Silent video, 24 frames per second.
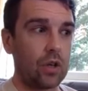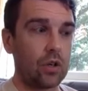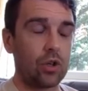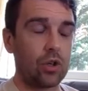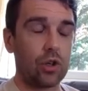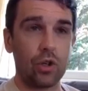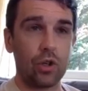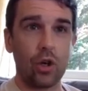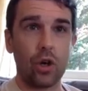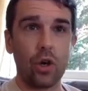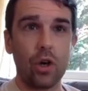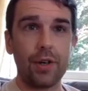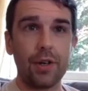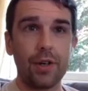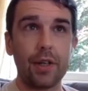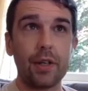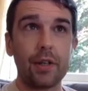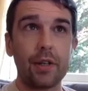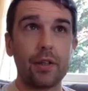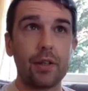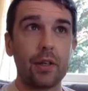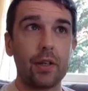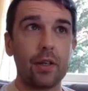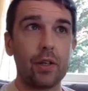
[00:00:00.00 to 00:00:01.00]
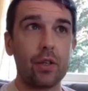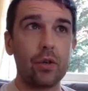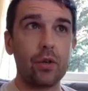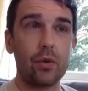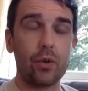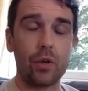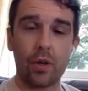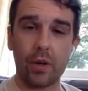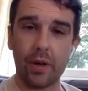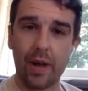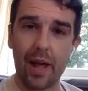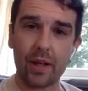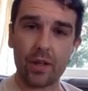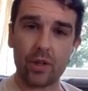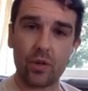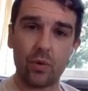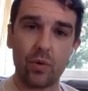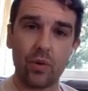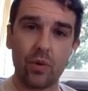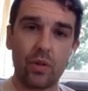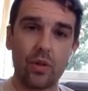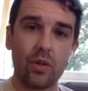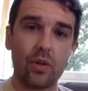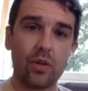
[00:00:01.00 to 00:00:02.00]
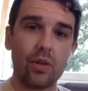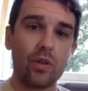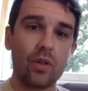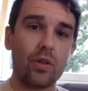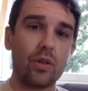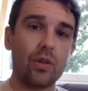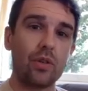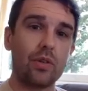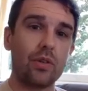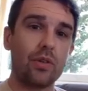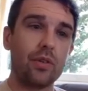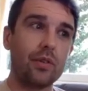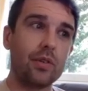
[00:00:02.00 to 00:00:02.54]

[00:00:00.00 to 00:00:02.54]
journey that you connect with, and